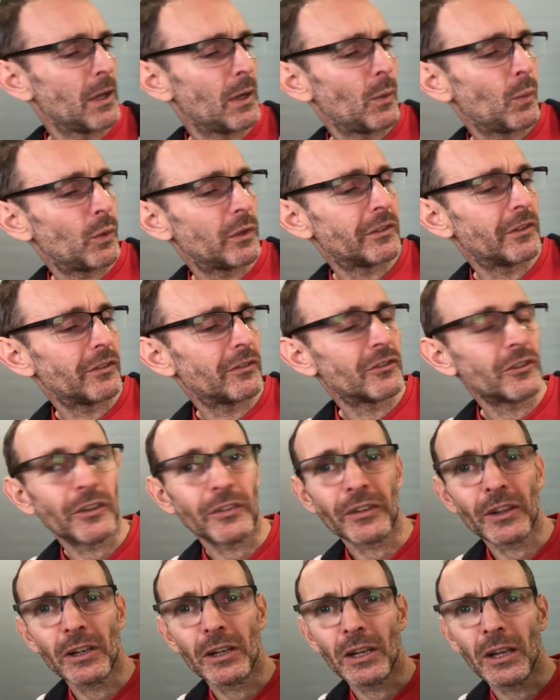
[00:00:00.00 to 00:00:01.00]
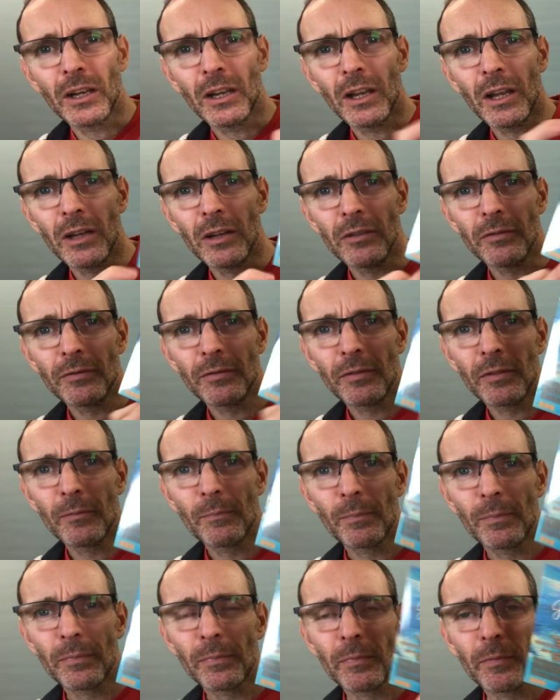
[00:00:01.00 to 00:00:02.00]
which is Just a Little Love,
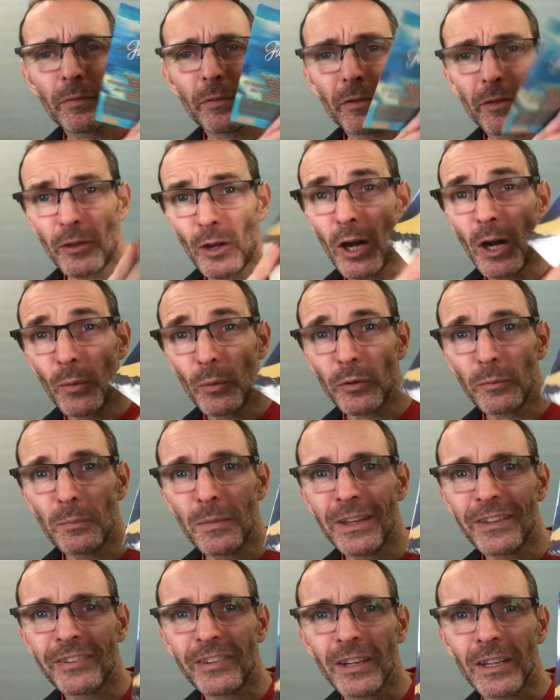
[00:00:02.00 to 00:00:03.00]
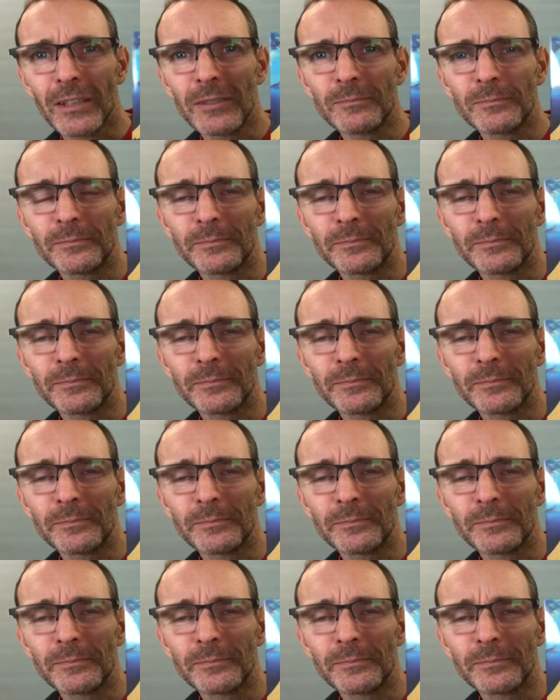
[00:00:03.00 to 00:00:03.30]
that I was missing.